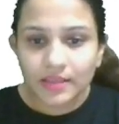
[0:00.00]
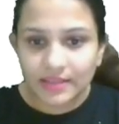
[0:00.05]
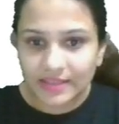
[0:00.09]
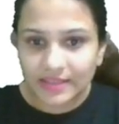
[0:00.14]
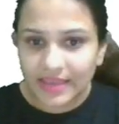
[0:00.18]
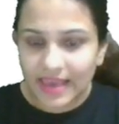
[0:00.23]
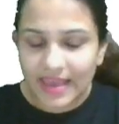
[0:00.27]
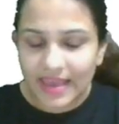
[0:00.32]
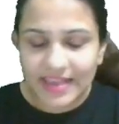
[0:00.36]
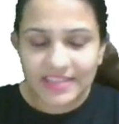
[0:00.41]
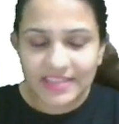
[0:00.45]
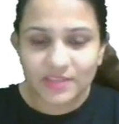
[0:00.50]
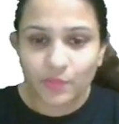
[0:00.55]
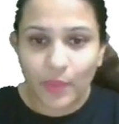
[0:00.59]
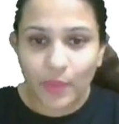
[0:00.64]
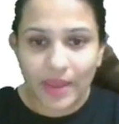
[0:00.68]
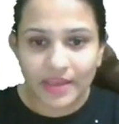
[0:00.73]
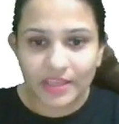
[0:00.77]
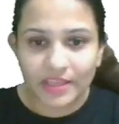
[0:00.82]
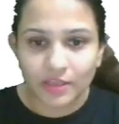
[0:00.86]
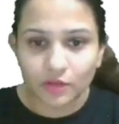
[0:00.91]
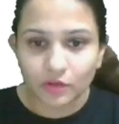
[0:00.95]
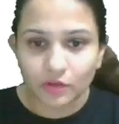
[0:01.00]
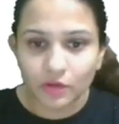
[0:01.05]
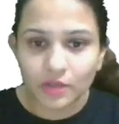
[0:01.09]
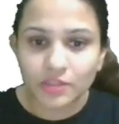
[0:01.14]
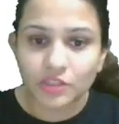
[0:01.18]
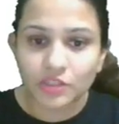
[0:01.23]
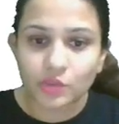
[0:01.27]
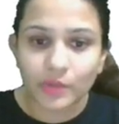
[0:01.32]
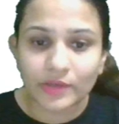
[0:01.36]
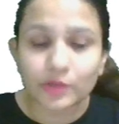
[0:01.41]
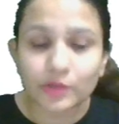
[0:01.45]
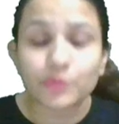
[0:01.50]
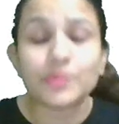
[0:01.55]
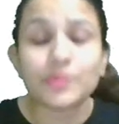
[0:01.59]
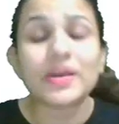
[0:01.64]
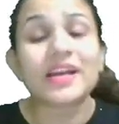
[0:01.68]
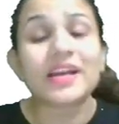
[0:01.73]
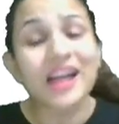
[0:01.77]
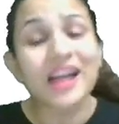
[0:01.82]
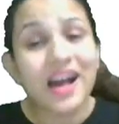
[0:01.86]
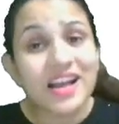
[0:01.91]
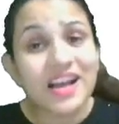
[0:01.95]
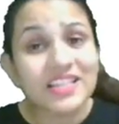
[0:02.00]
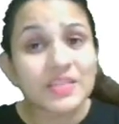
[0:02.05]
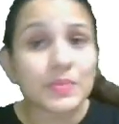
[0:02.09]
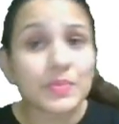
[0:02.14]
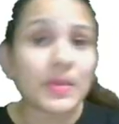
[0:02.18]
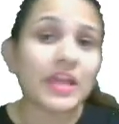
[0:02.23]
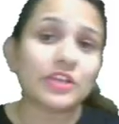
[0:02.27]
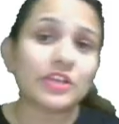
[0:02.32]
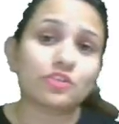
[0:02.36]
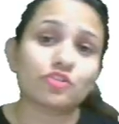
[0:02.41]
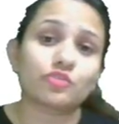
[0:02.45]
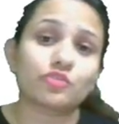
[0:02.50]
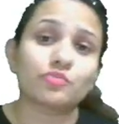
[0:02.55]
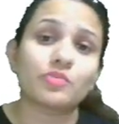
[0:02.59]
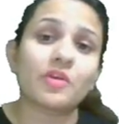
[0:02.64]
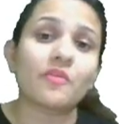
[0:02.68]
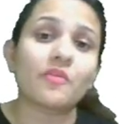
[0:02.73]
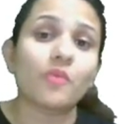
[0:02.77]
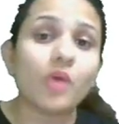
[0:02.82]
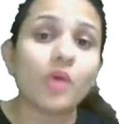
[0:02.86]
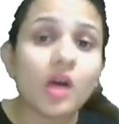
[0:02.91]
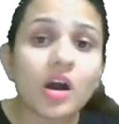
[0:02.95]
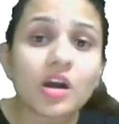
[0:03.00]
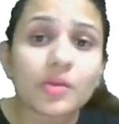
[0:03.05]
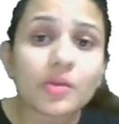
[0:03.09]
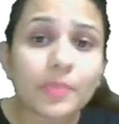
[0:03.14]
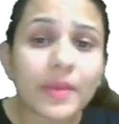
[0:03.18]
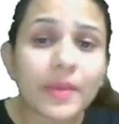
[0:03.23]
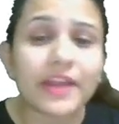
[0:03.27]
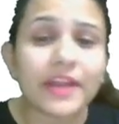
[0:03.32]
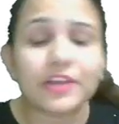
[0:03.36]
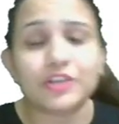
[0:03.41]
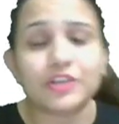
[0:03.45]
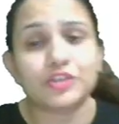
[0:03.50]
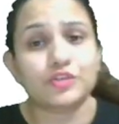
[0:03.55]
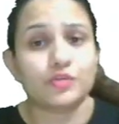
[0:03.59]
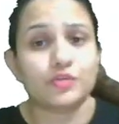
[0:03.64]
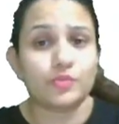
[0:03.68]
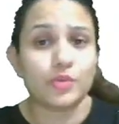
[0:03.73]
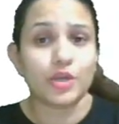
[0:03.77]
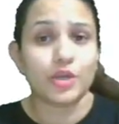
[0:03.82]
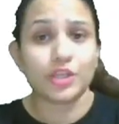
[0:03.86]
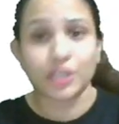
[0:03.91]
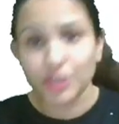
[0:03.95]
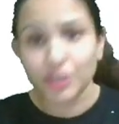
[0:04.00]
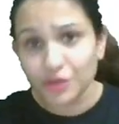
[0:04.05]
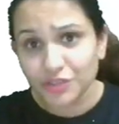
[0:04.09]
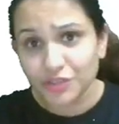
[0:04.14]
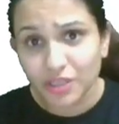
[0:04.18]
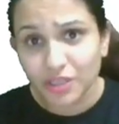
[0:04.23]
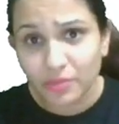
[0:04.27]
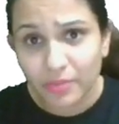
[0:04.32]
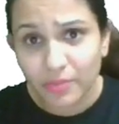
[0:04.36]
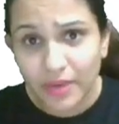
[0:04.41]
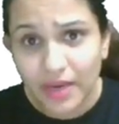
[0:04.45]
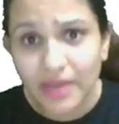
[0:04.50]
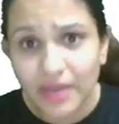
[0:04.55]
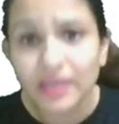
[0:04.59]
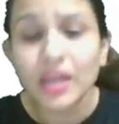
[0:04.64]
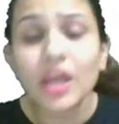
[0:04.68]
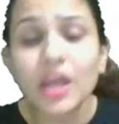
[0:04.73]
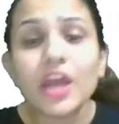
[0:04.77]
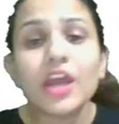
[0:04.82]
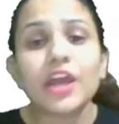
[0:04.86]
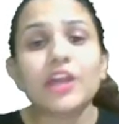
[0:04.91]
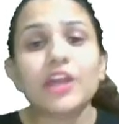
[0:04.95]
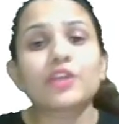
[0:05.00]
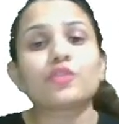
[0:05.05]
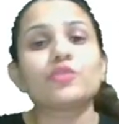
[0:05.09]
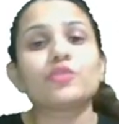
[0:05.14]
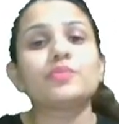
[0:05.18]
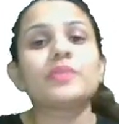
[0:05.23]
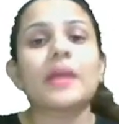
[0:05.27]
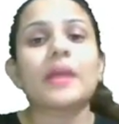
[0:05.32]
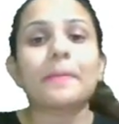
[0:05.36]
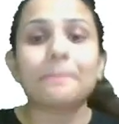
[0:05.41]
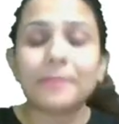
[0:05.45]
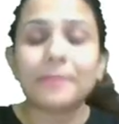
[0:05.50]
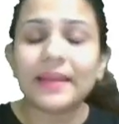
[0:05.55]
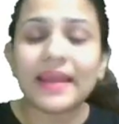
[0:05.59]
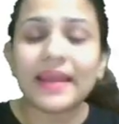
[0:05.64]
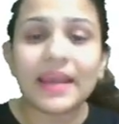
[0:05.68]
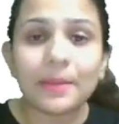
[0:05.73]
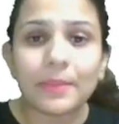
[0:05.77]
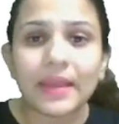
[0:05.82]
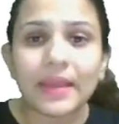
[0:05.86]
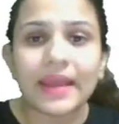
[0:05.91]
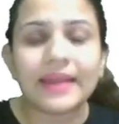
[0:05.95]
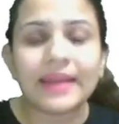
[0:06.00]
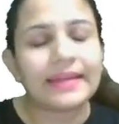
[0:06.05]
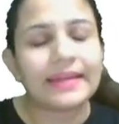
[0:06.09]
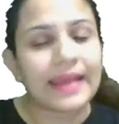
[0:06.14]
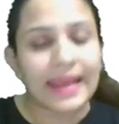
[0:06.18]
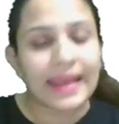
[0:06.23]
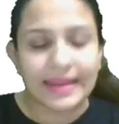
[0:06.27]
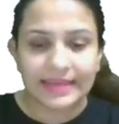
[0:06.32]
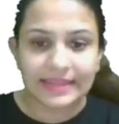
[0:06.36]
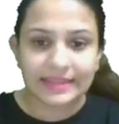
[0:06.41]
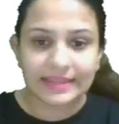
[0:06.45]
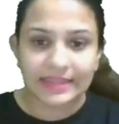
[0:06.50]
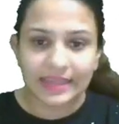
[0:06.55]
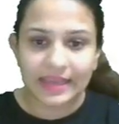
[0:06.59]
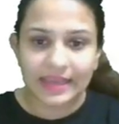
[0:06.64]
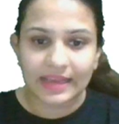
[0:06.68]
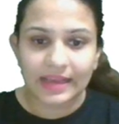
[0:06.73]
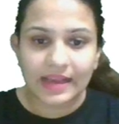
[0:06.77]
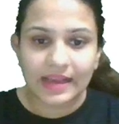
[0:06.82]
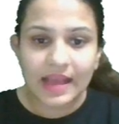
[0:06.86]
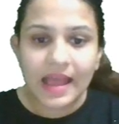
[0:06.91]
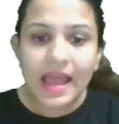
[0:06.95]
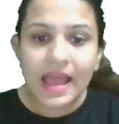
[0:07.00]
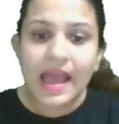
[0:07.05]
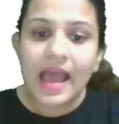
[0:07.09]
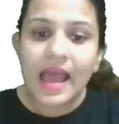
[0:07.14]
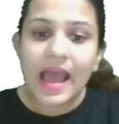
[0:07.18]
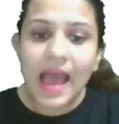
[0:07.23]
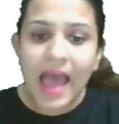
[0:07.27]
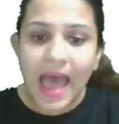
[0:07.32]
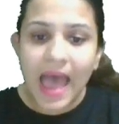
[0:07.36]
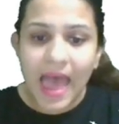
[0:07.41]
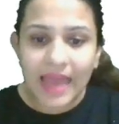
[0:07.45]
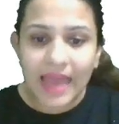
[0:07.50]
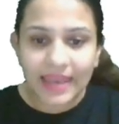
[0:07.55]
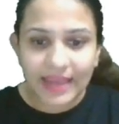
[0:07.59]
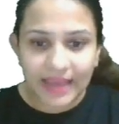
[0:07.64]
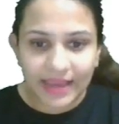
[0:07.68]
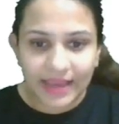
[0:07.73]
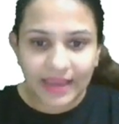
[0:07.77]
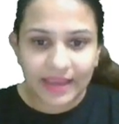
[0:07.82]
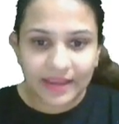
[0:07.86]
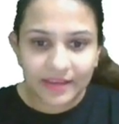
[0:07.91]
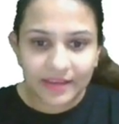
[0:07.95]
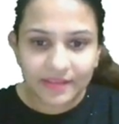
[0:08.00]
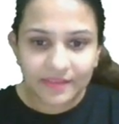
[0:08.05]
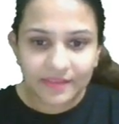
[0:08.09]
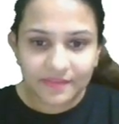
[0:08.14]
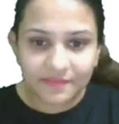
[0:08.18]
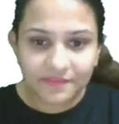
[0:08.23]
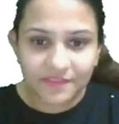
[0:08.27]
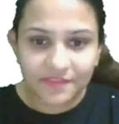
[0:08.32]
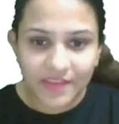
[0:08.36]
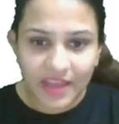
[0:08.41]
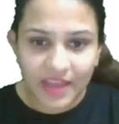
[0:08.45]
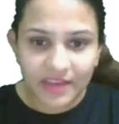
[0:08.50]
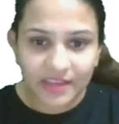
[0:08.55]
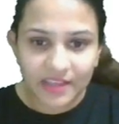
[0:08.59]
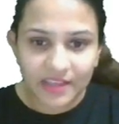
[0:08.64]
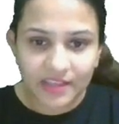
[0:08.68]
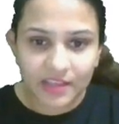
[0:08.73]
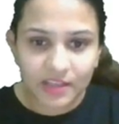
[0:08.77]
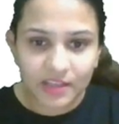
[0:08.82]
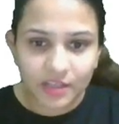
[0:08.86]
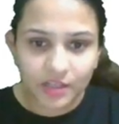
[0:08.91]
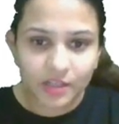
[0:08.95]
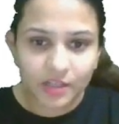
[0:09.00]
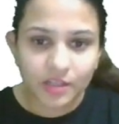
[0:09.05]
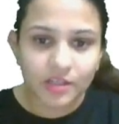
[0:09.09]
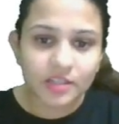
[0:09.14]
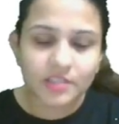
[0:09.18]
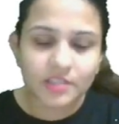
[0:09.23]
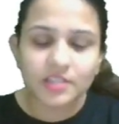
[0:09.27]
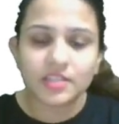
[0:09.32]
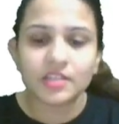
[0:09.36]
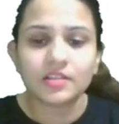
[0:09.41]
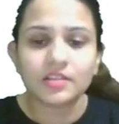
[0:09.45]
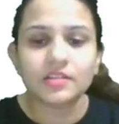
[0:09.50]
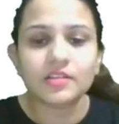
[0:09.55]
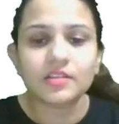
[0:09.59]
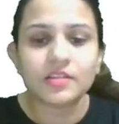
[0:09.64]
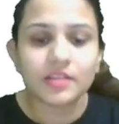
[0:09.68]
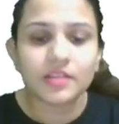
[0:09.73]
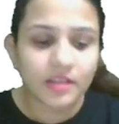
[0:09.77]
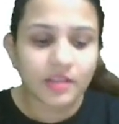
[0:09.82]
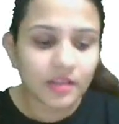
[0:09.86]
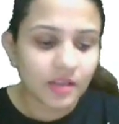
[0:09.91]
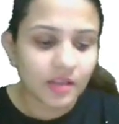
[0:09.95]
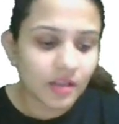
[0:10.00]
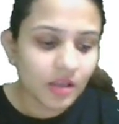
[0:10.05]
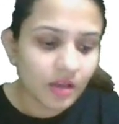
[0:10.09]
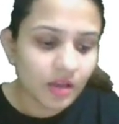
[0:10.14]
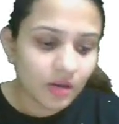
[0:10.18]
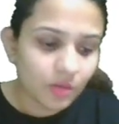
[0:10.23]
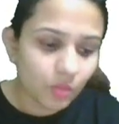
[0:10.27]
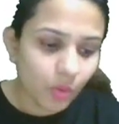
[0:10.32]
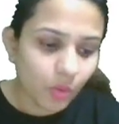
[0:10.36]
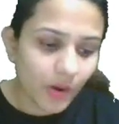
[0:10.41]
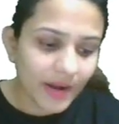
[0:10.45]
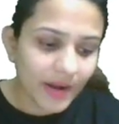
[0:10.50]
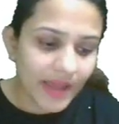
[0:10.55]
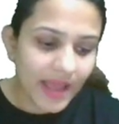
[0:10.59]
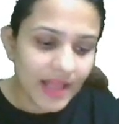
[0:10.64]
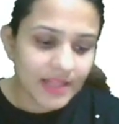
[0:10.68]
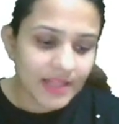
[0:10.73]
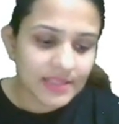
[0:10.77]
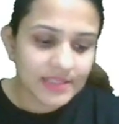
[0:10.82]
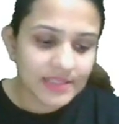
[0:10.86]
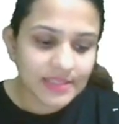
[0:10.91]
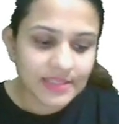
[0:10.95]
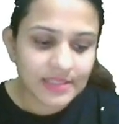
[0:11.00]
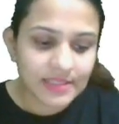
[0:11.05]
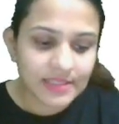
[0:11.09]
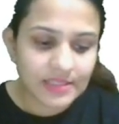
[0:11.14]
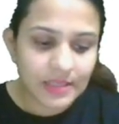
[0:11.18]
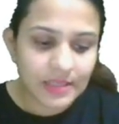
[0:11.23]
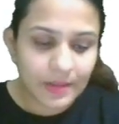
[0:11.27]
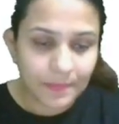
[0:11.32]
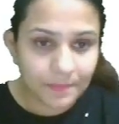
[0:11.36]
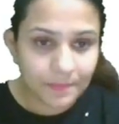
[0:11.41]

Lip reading: Yes, very good. So it could be a classmate, it could be a workmate, it could be a tuition mate, it could be a playmate, anything. Ally. Very good. What else?